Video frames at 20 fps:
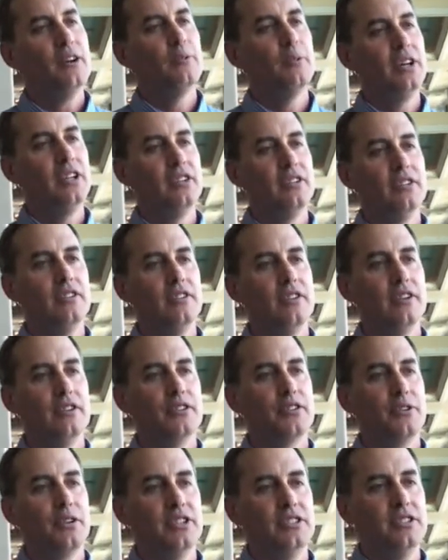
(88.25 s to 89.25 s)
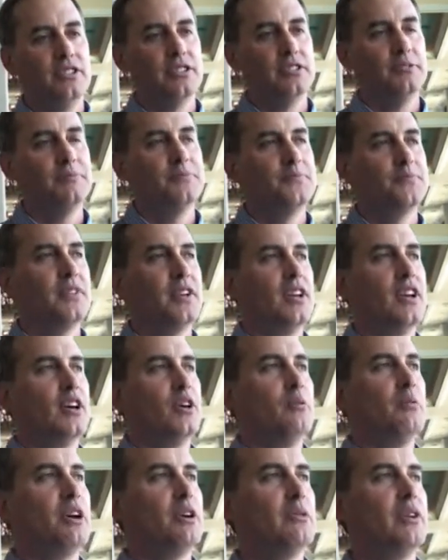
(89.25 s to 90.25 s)
What a good hard question.
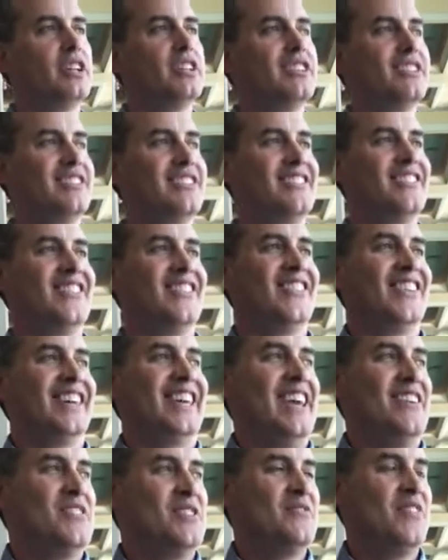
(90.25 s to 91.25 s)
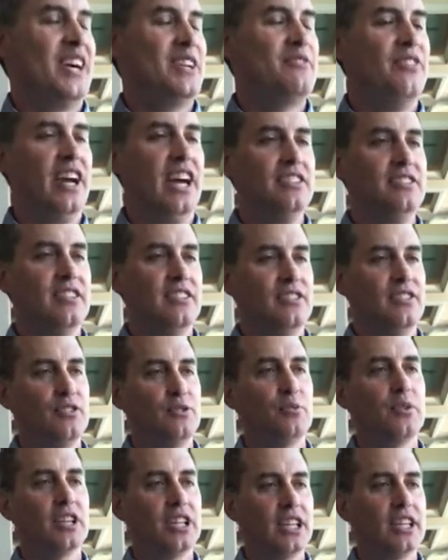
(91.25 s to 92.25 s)
Well, what came to mind fastest
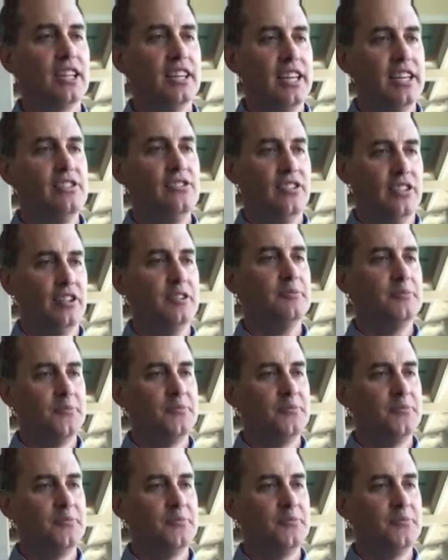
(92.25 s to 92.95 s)
is we're getting lazier.